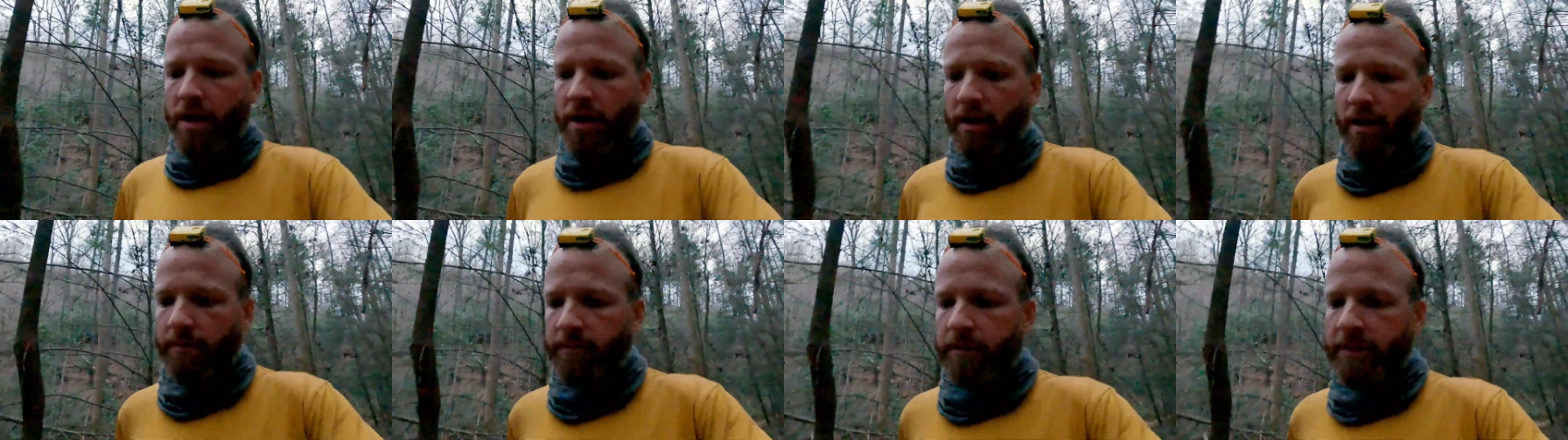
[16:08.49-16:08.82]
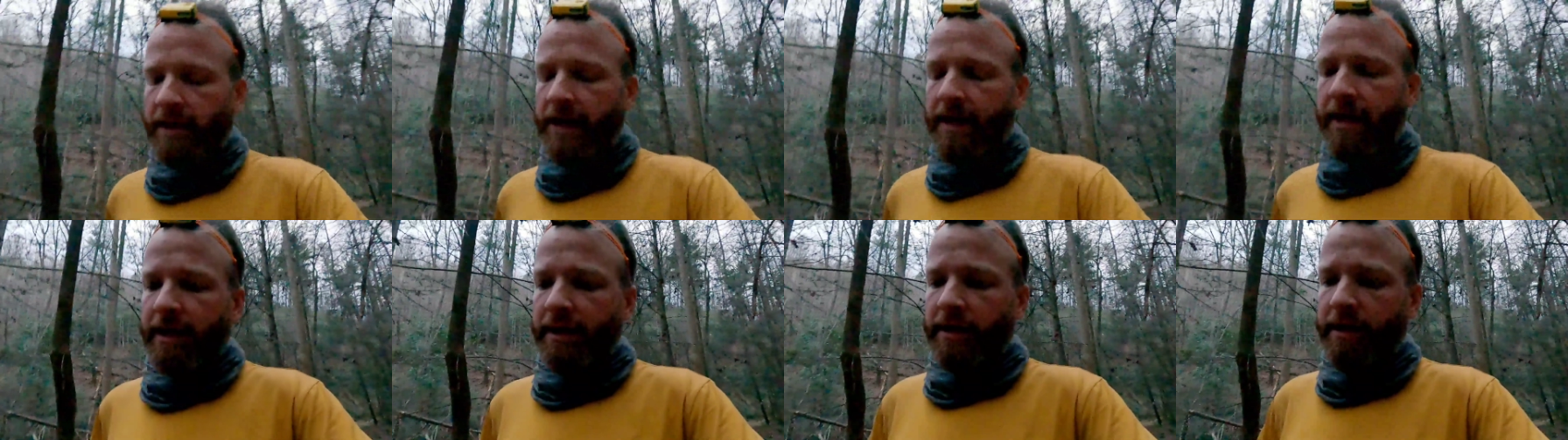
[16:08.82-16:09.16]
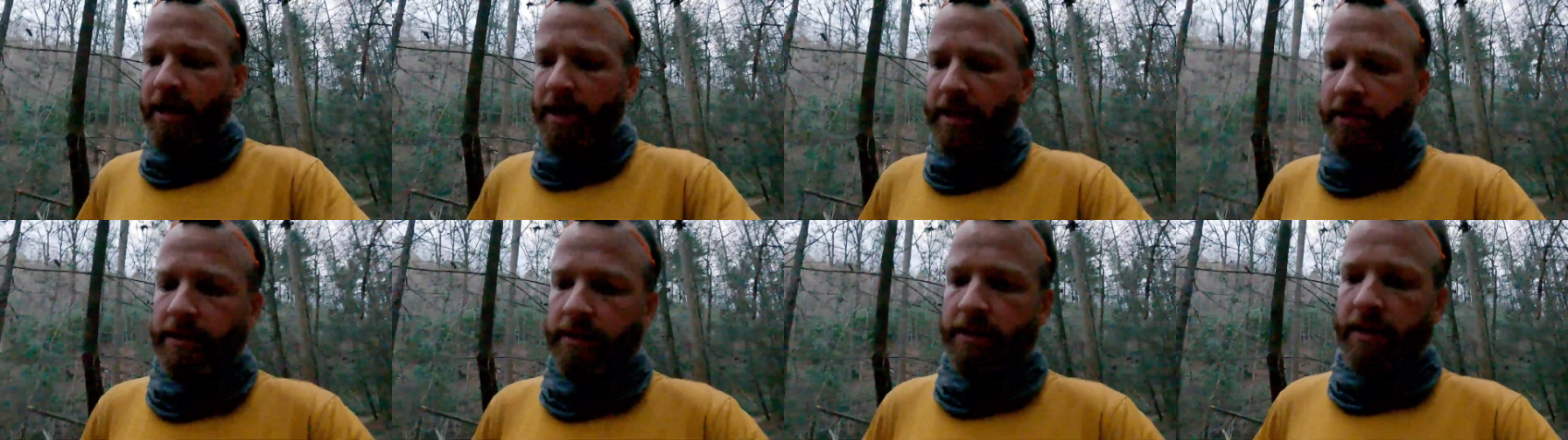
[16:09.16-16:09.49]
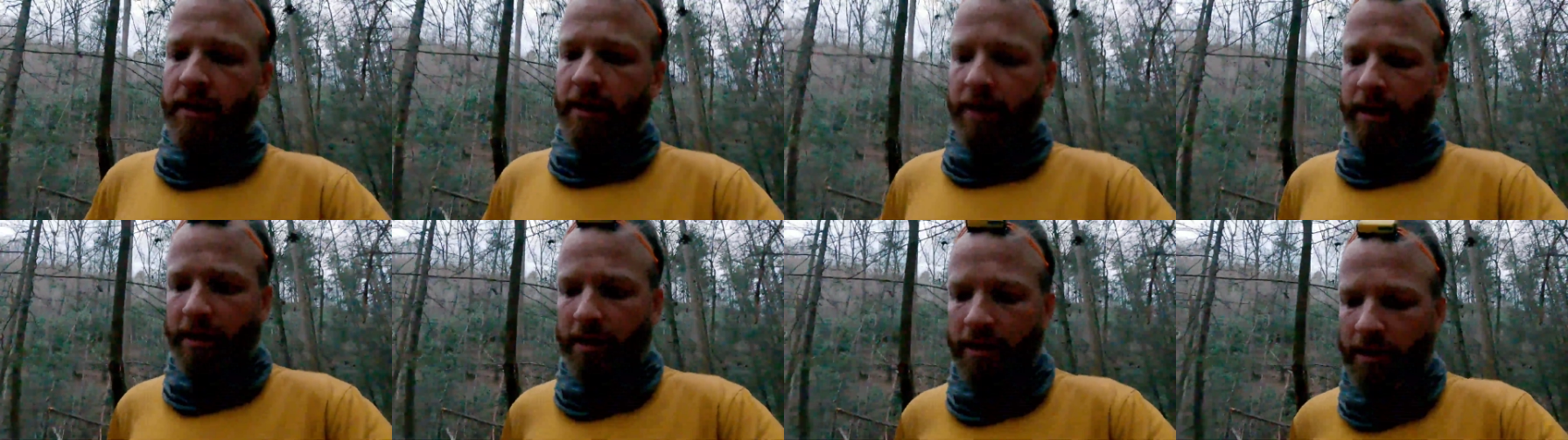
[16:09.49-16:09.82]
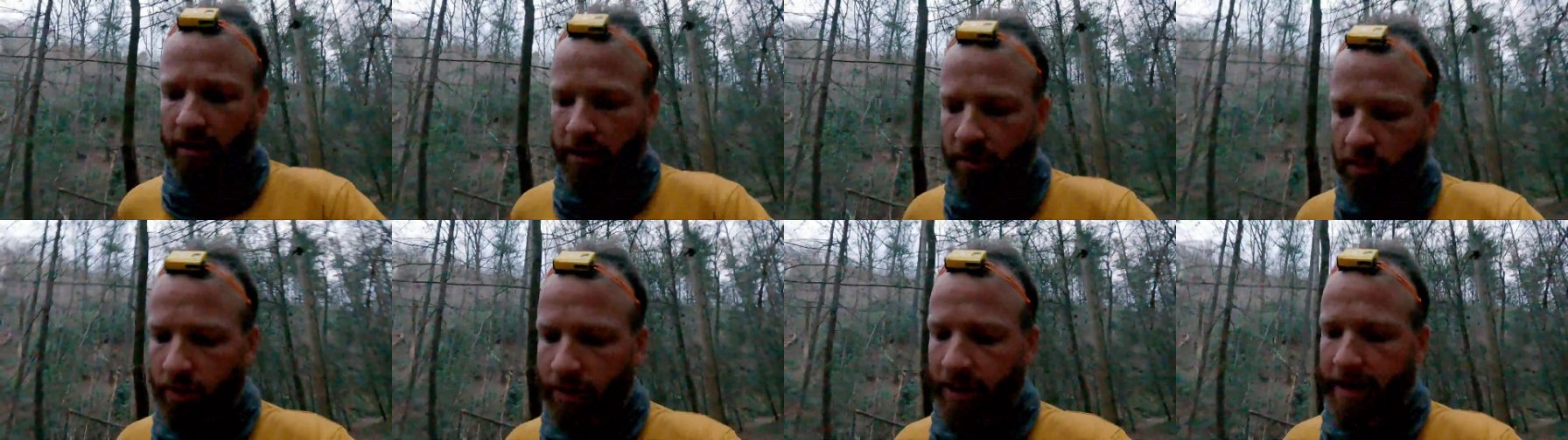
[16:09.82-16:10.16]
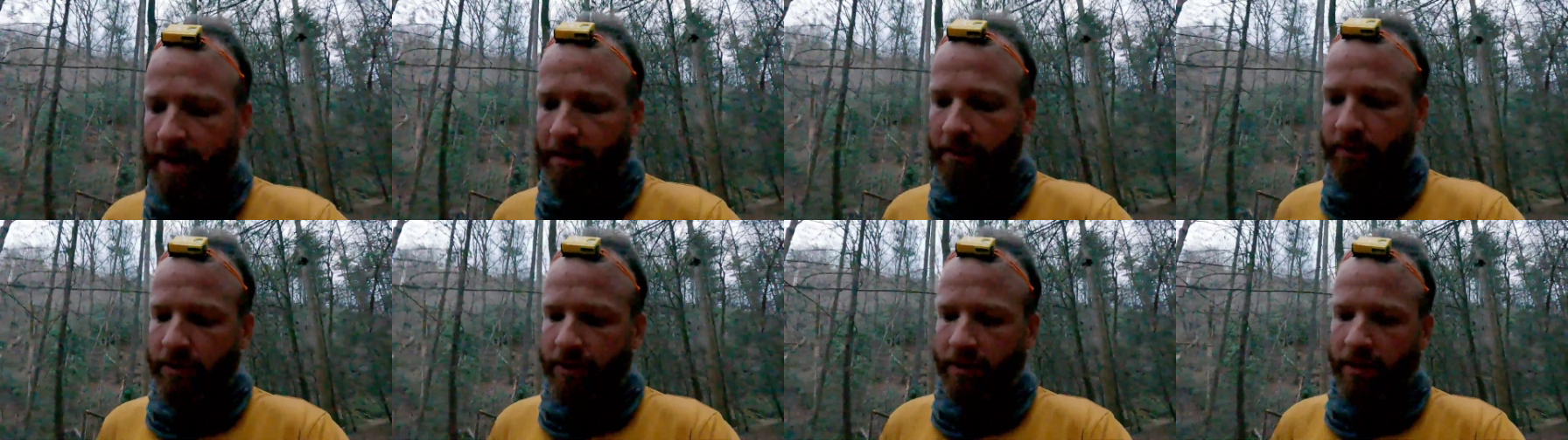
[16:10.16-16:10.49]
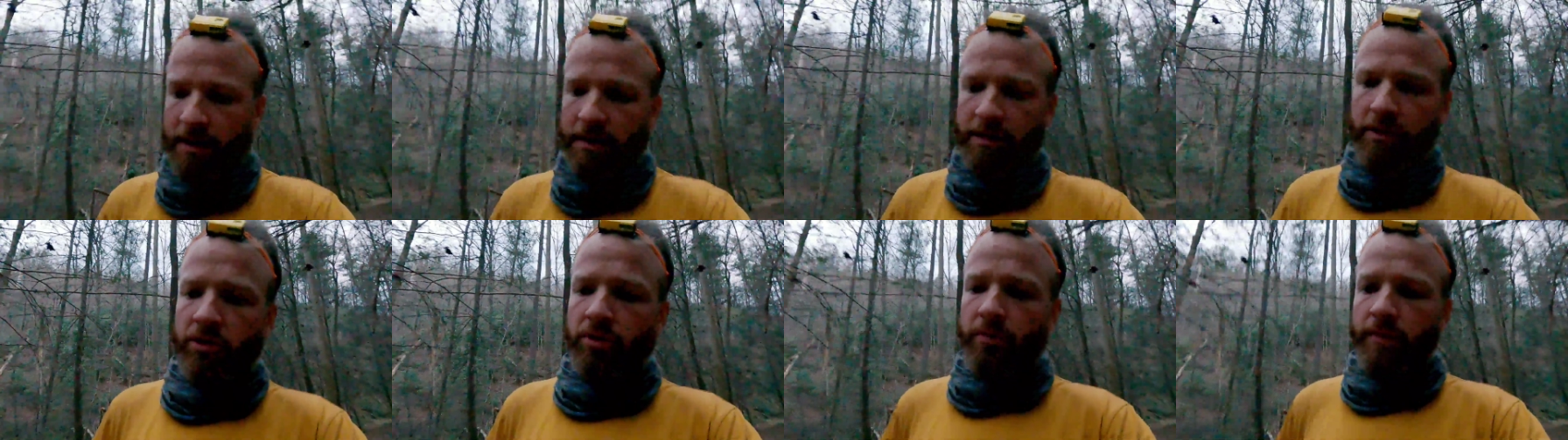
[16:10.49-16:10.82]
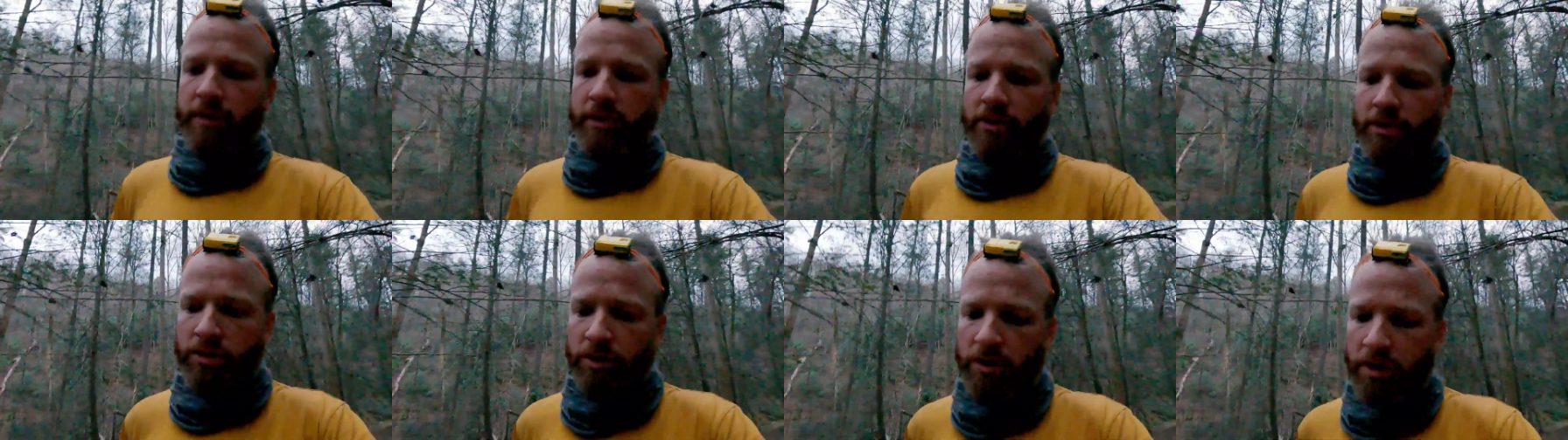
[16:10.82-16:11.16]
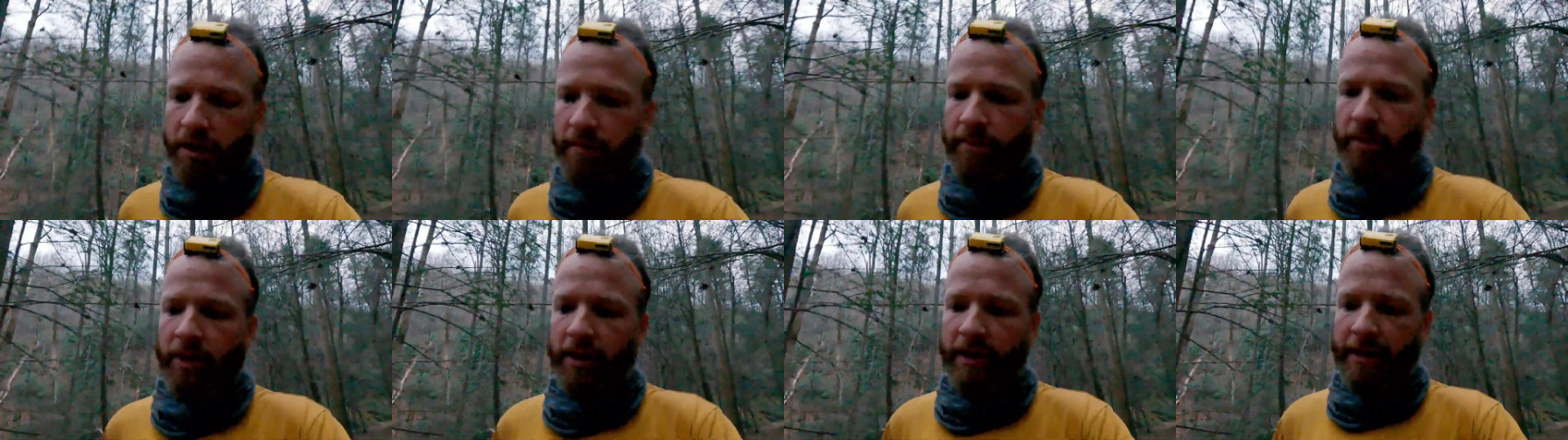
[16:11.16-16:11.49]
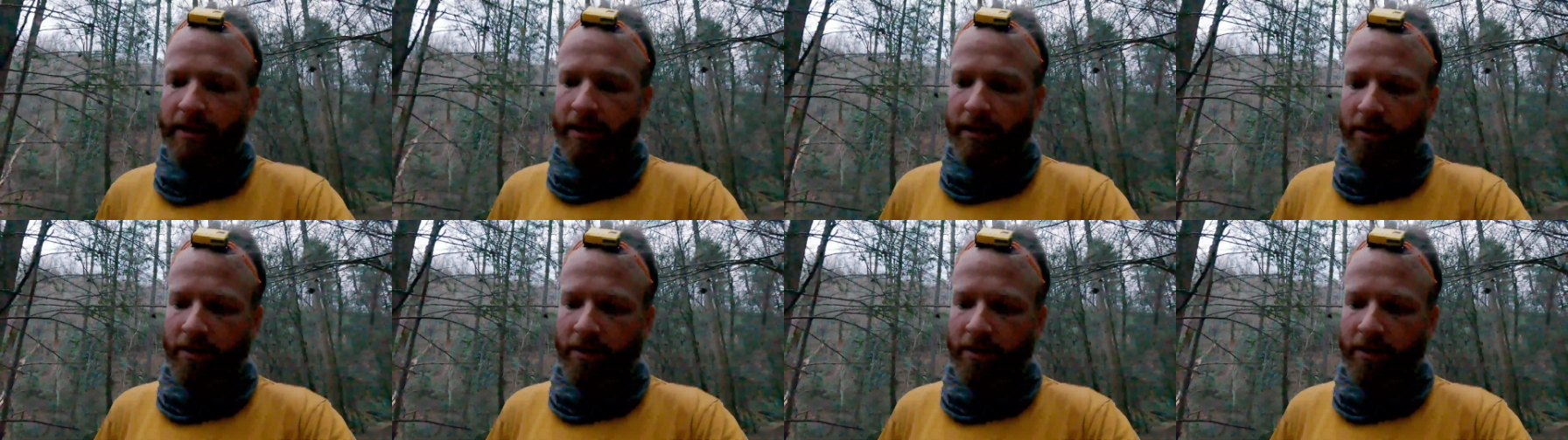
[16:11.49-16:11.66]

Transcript: um, today and yesterday without uh, too much trouble.